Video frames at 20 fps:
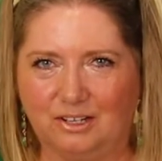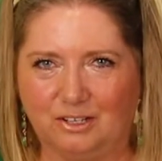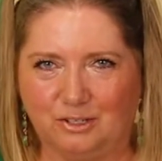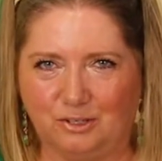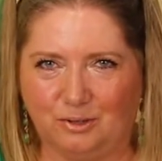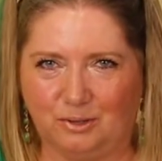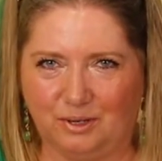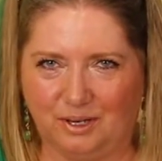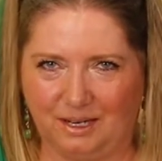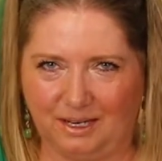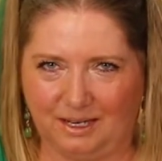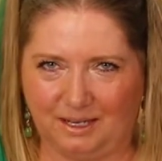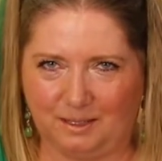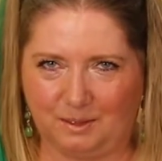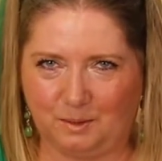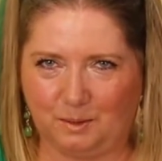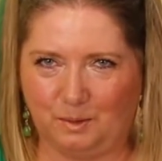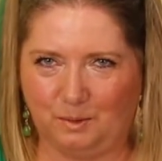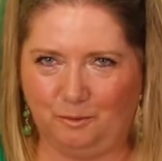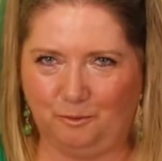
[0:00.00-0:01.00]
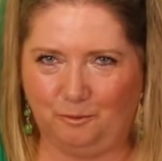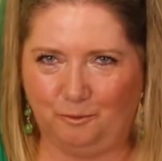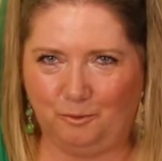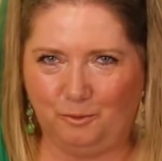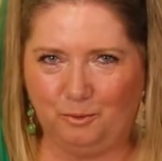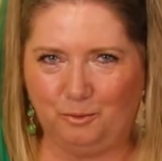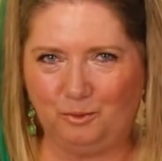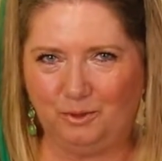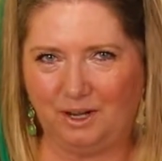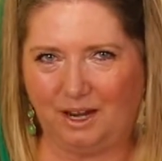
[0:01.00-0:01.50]
to get the
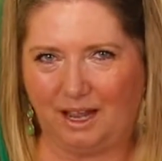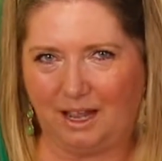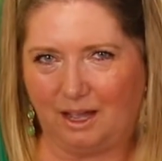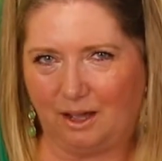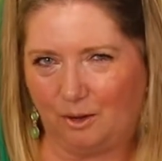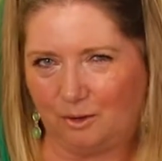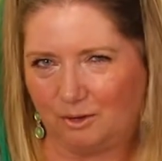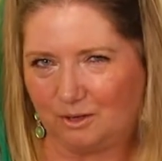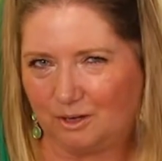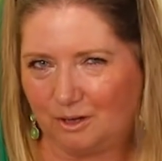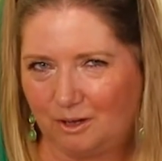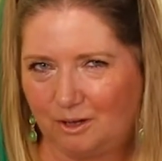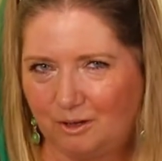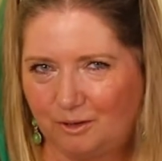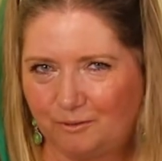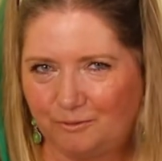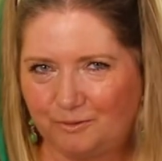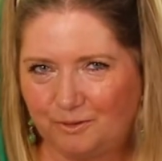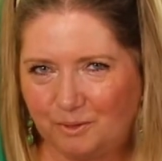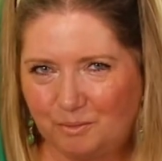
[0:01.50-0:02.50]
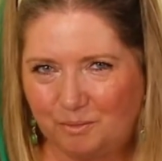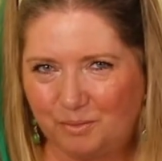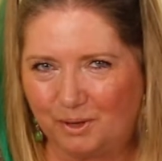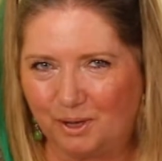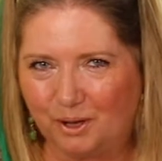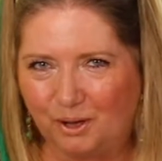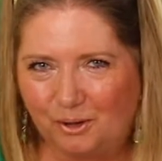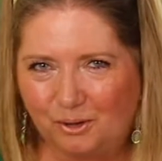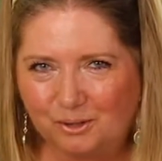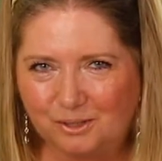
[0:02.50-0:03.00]
food out of the
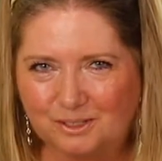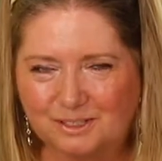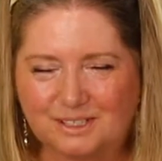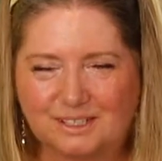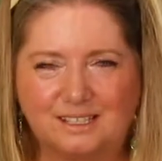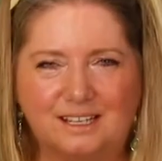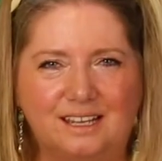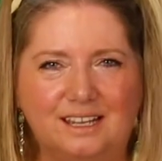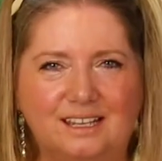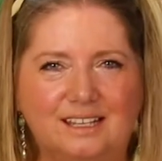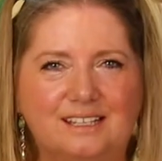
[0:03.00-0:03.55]
bowls.